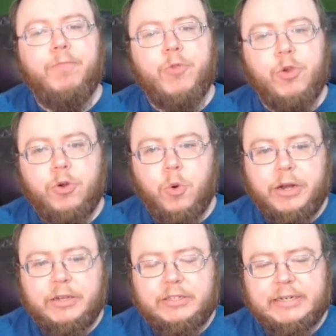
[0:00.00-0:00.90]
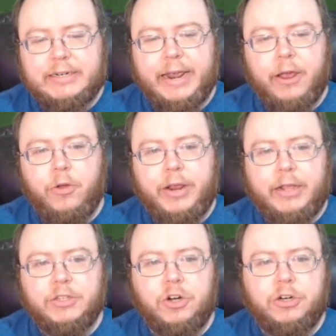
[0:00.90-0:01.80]
You're going to sit down
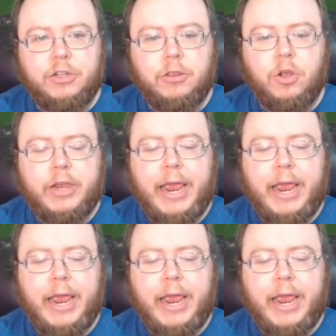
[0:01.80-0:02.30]
and start to look